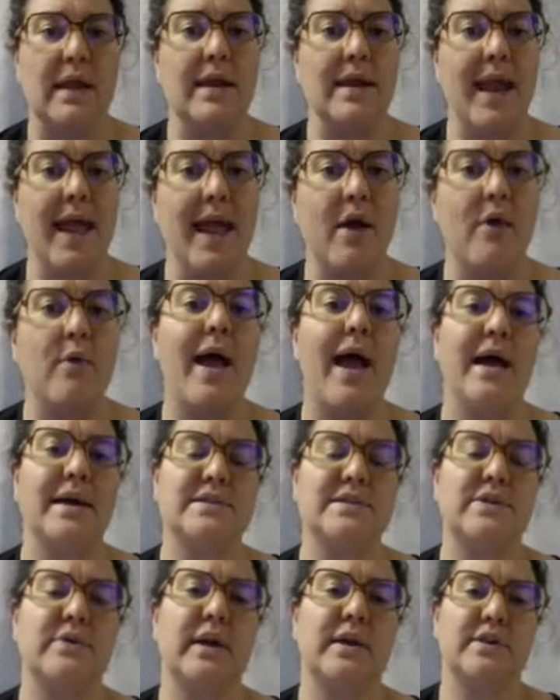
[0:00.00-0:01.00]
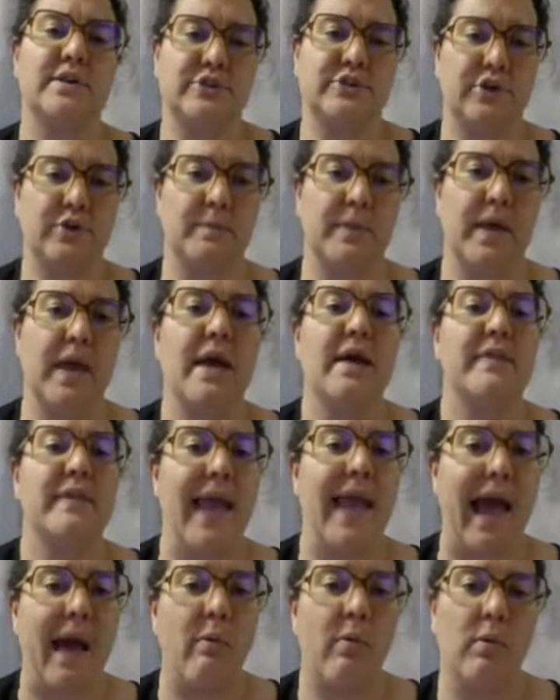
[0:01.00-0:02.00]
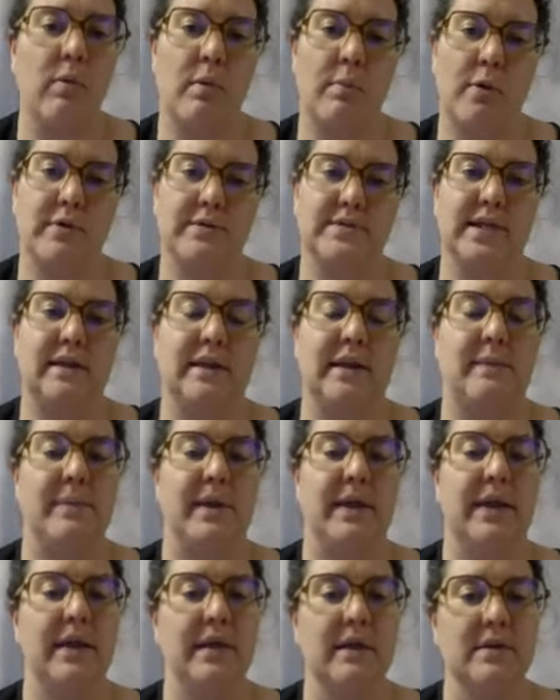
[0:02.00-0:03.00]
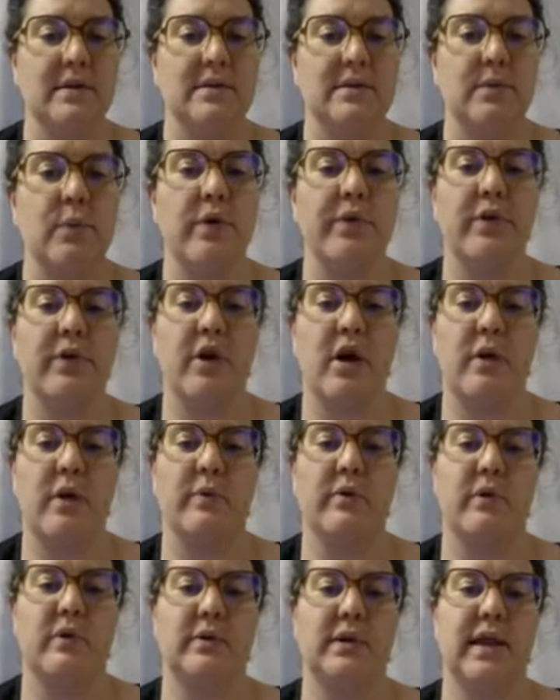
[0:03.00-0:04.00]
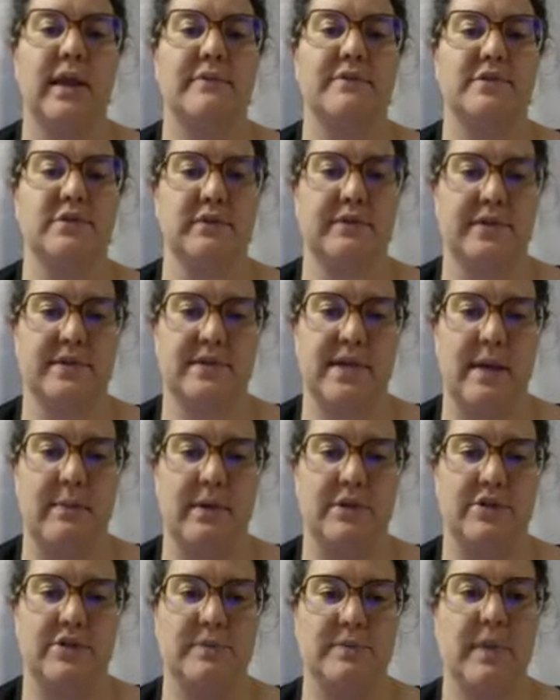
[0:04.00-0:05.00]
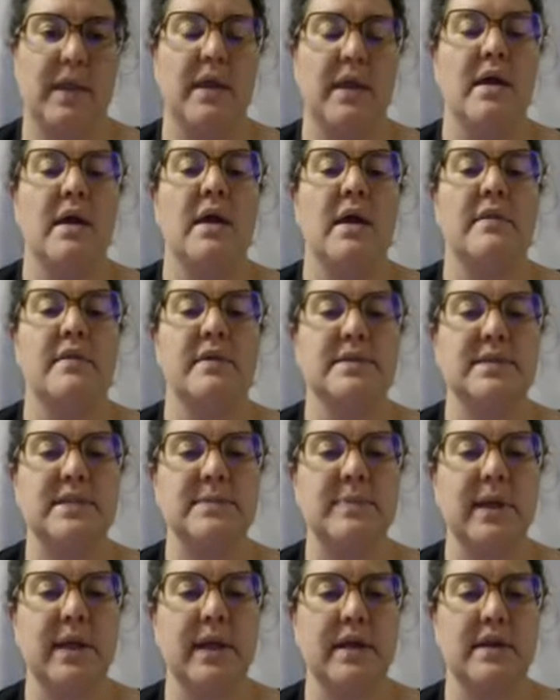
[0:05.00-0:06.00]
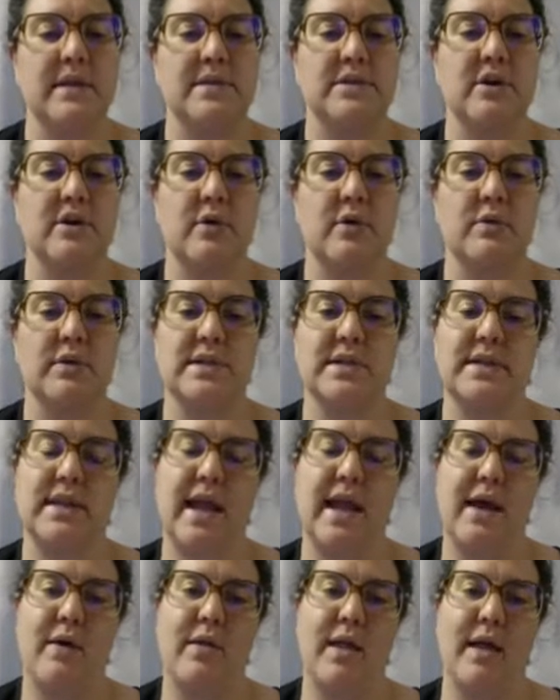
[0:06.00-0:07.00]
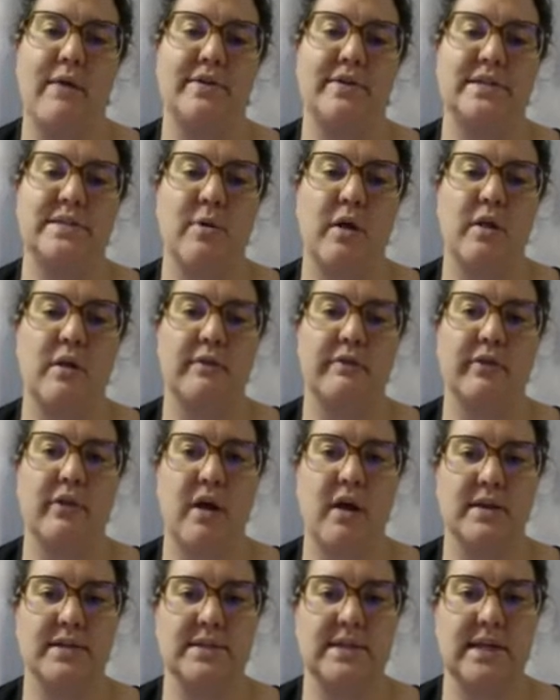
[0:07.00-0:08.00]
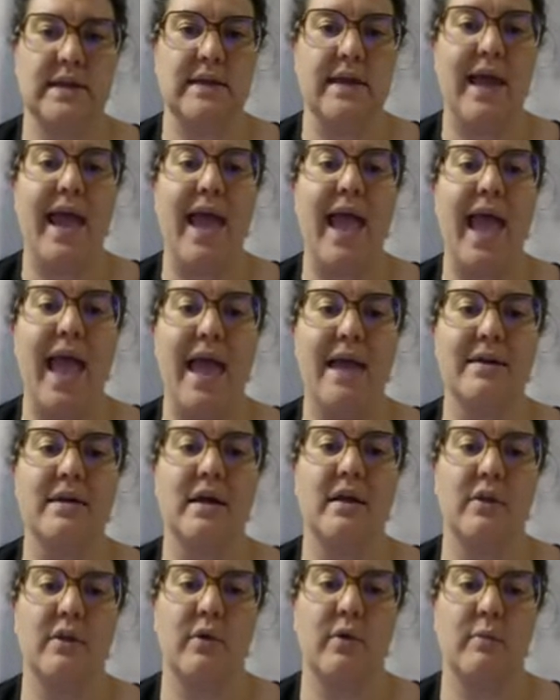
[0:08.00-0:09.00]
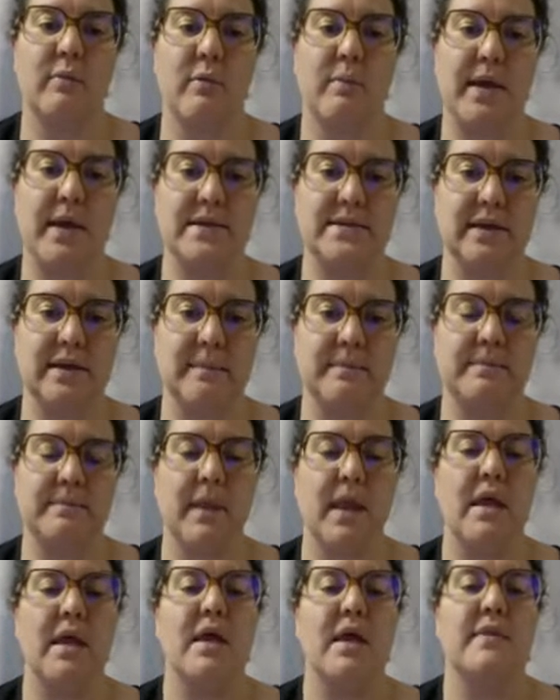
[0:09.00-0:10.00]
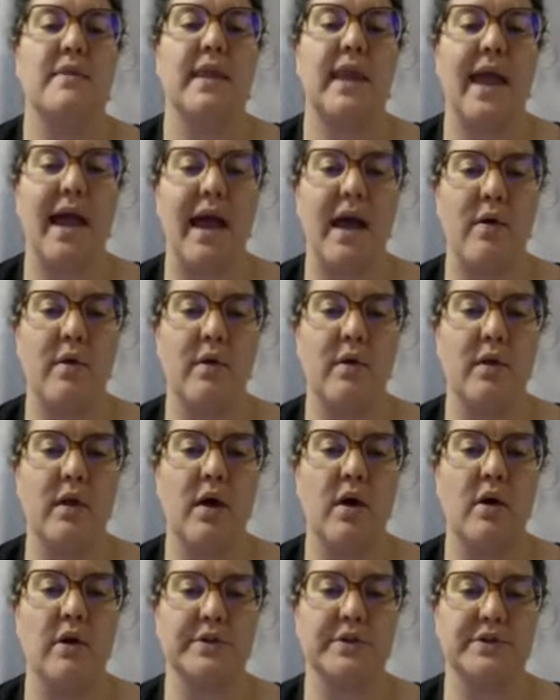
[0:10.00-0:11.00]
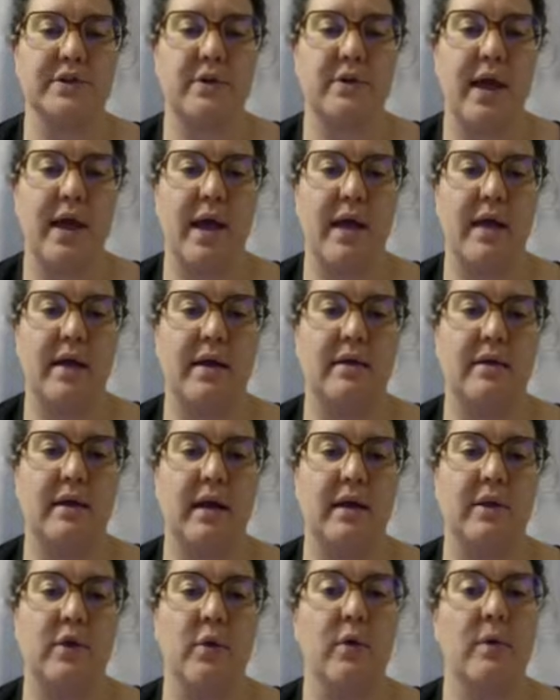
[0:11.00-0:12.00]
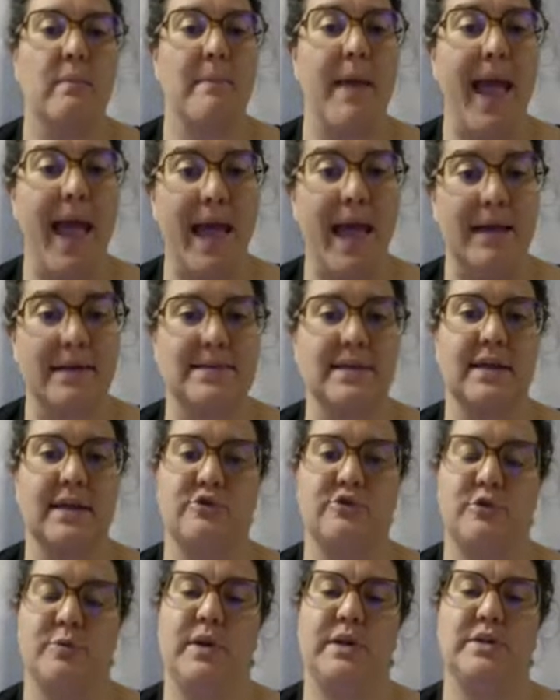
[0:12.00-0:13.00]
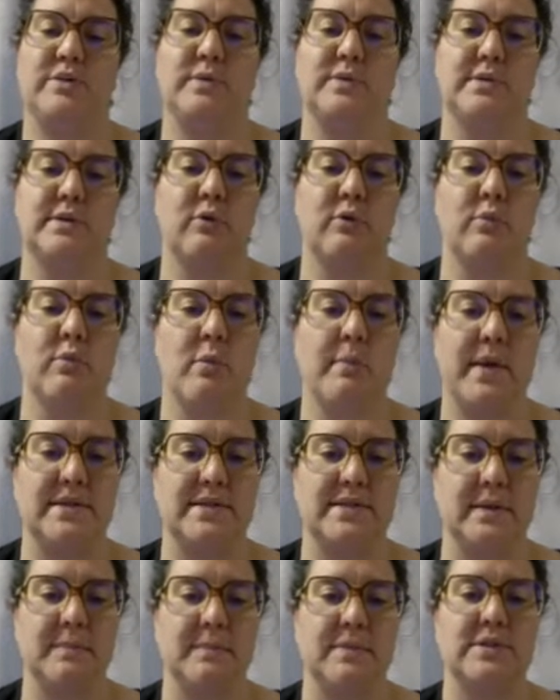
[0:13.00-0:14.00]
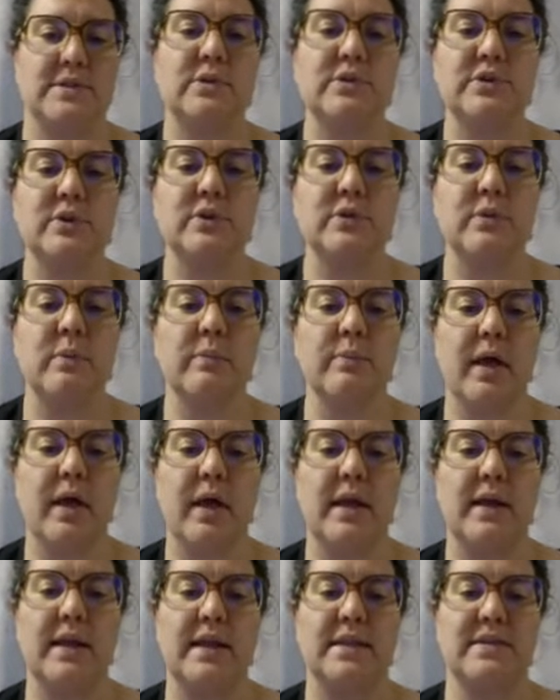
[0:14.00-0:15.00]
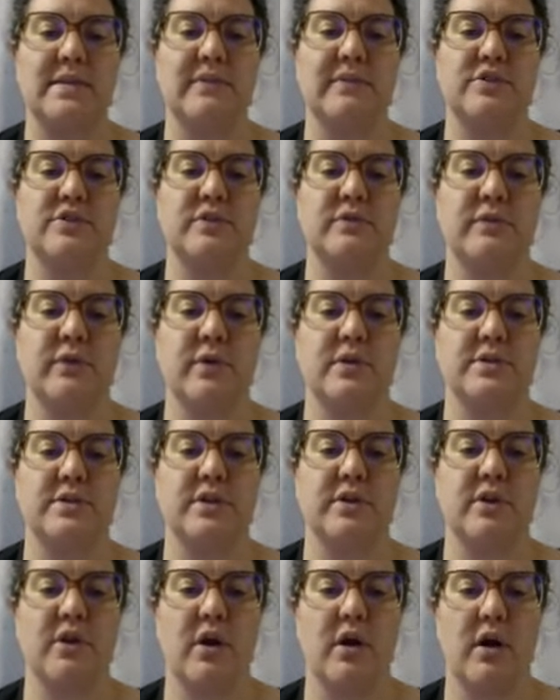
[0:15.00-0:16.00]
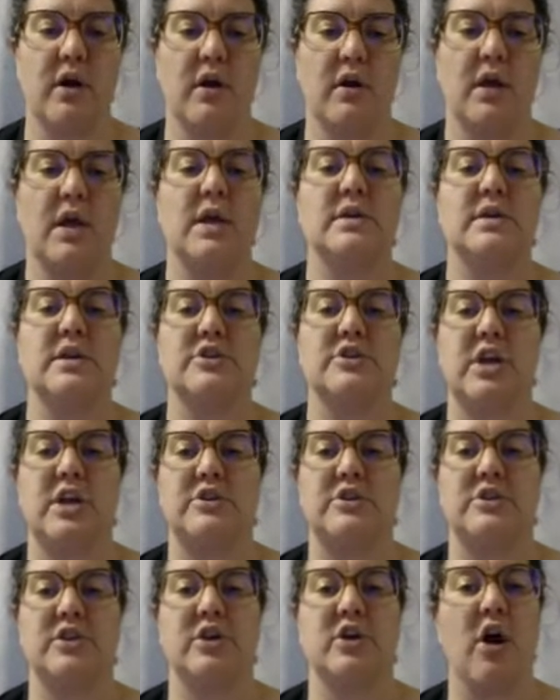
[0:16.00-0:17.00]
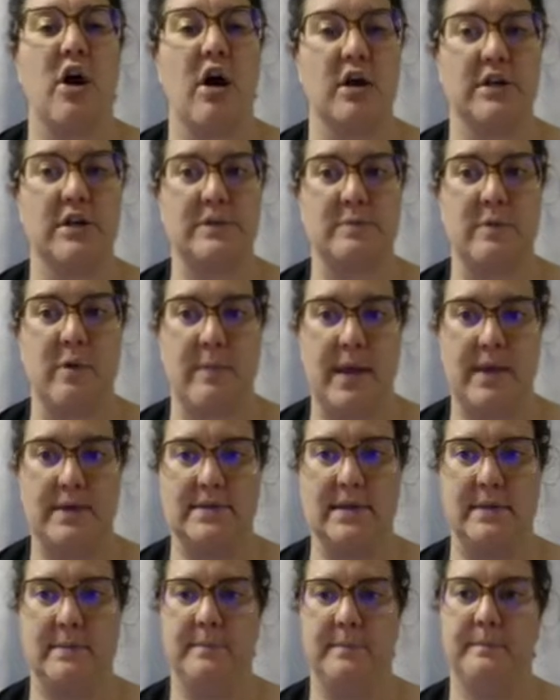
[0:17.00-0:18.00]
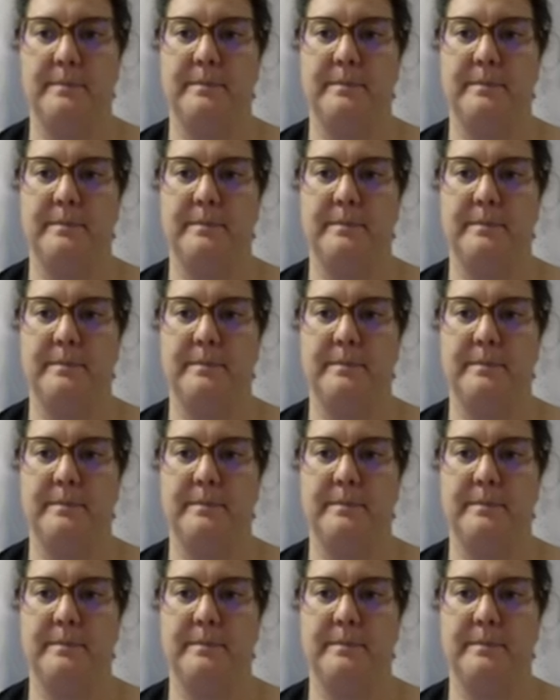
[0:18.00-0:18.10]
Now, as you can assume, the owl will most likely be killed, while the car will only have surface damage. This is because not only did the owl have a smaller velocity and a lower momentum, the owl also had a lower mass contributing to its lower momentum, so it's going to apply an insufficient force to the car to change the car's momentum.